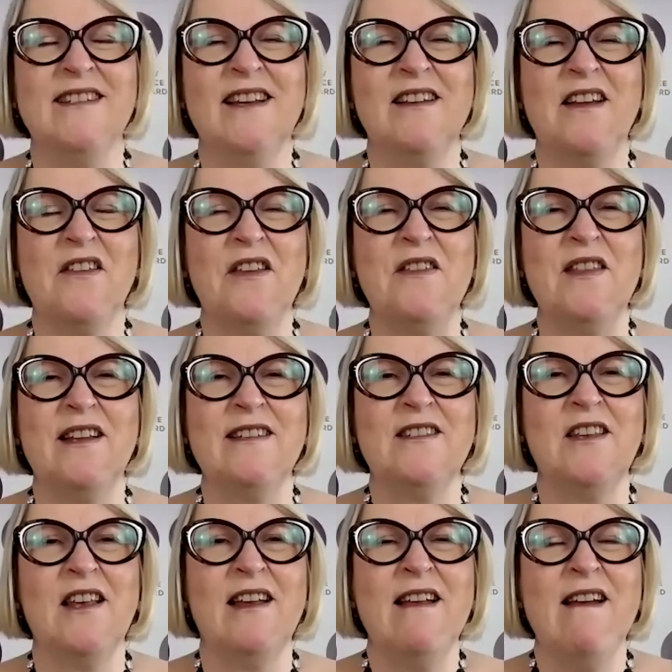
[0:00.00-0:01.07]
I think that's
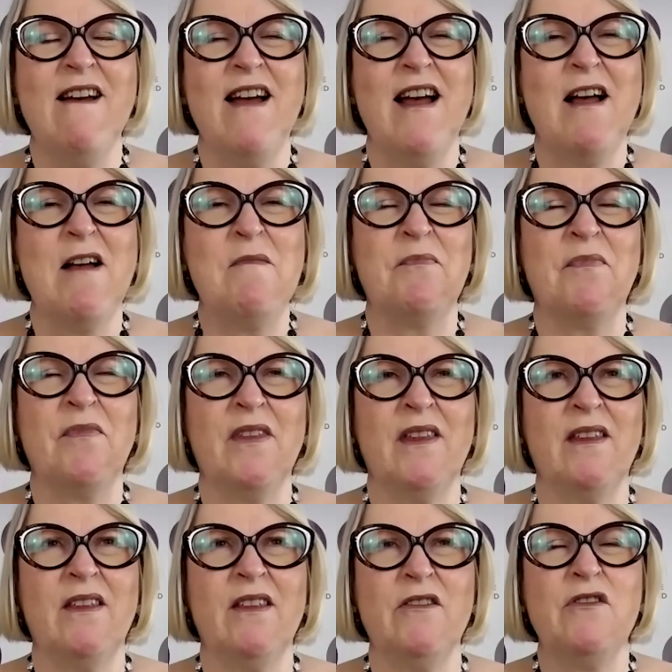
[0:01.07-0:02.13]

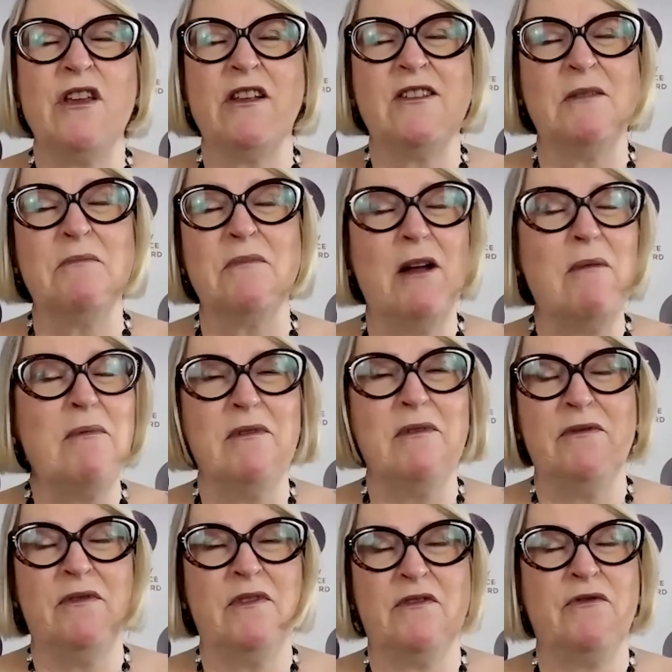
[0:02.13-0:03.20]
some couple
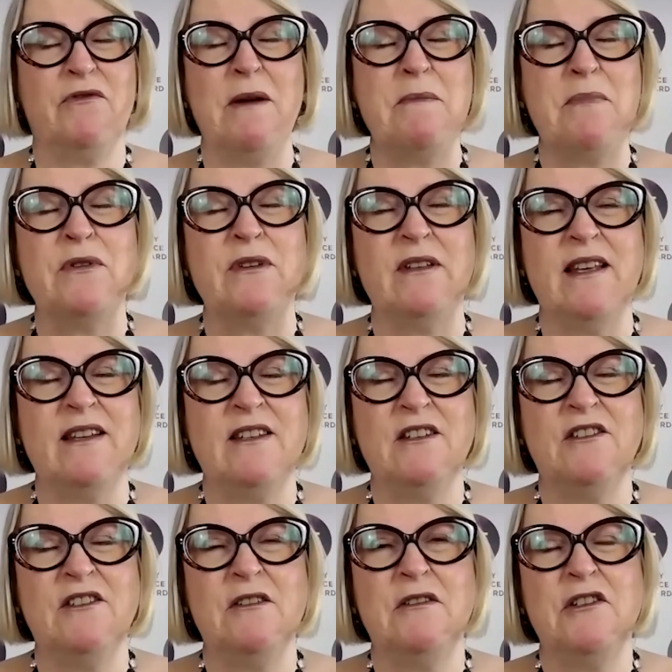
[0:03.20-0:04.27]
of great points there
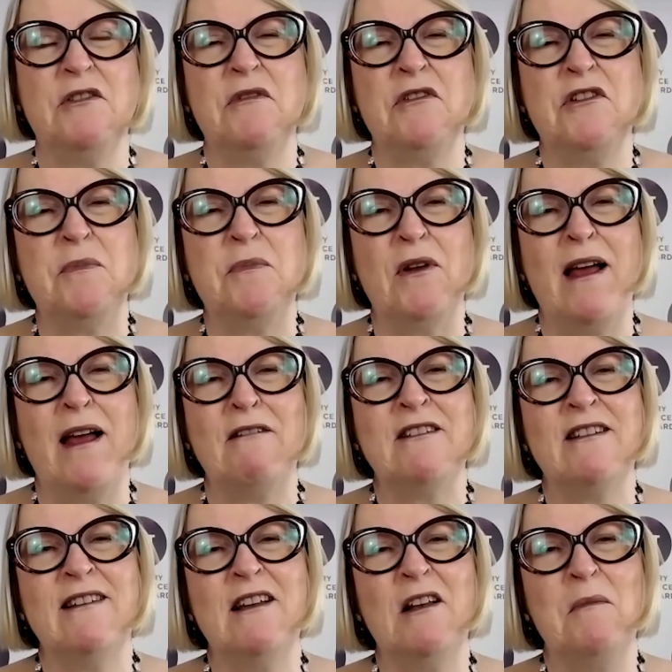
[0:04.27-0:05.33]
to pull out a
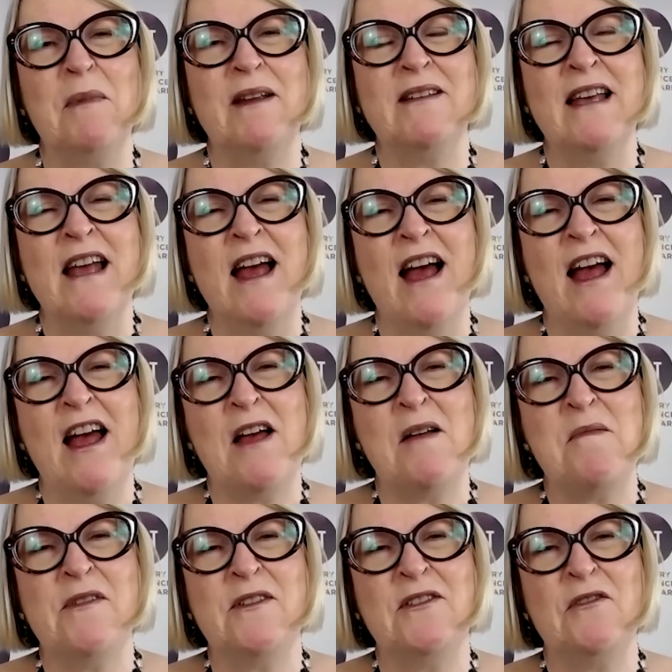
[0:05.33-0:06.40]
little bit.
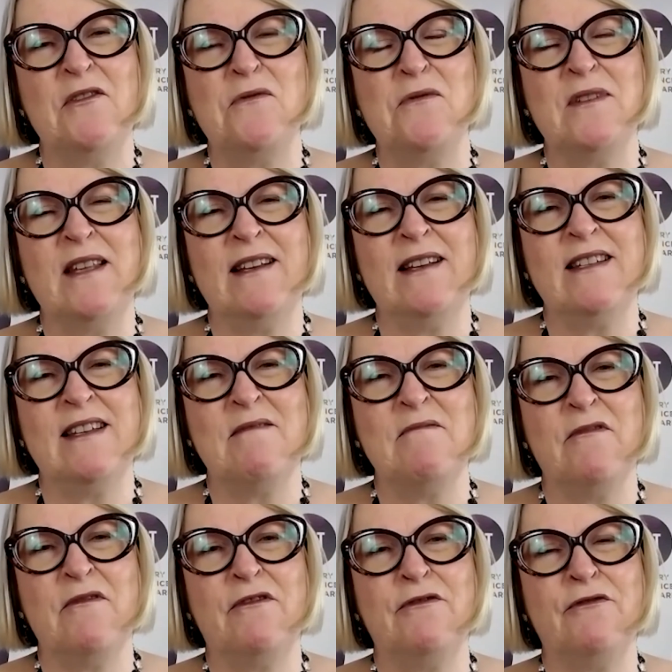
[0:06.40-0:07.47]
There's always that
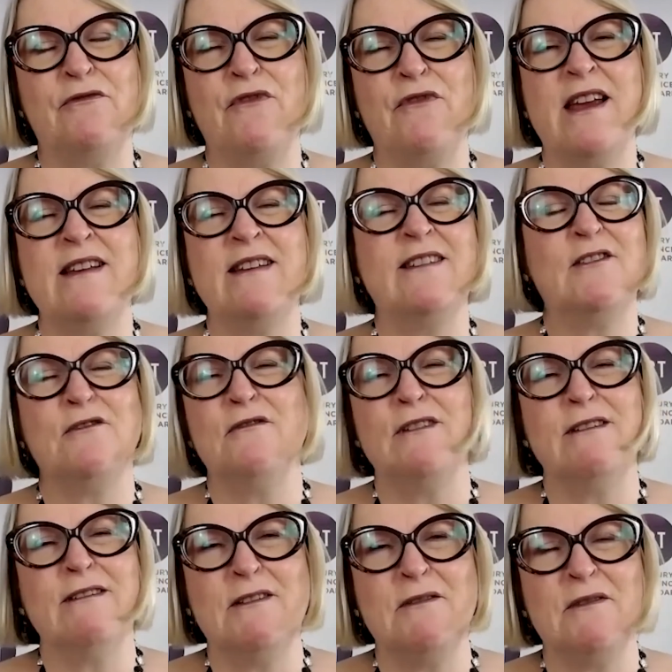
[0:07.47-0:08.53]
phrase, or
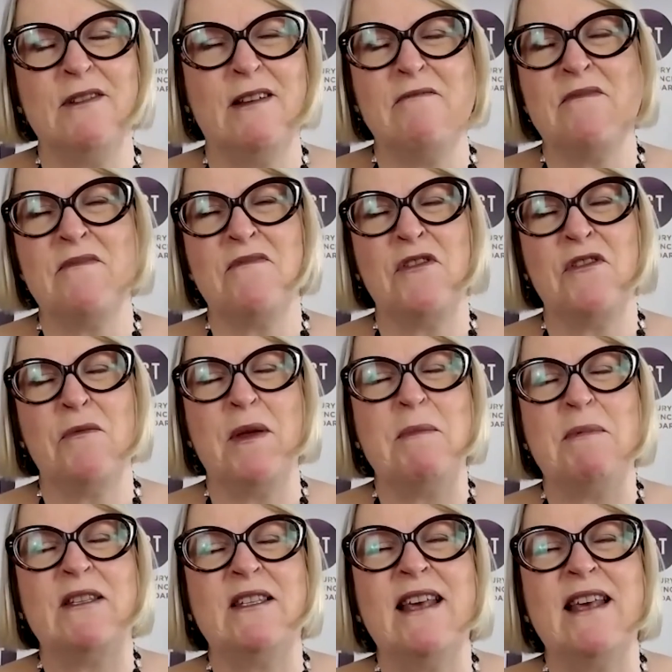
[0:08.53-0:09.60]
people
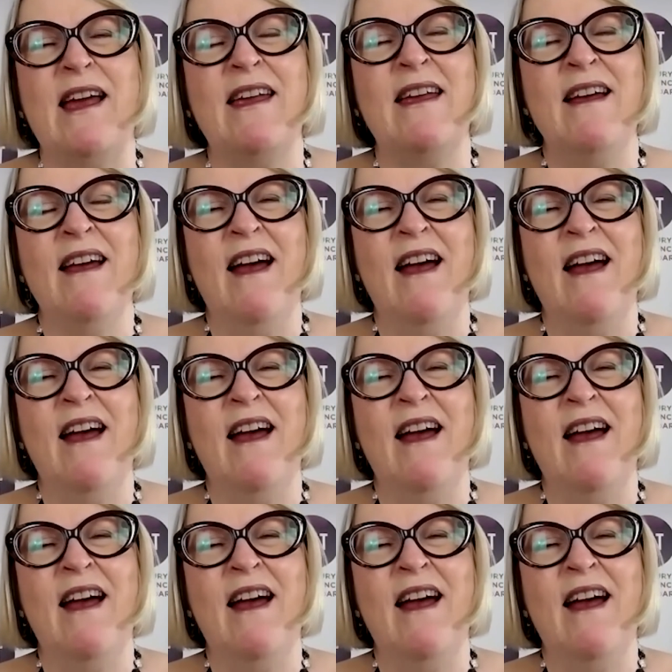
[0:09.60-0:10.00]
say,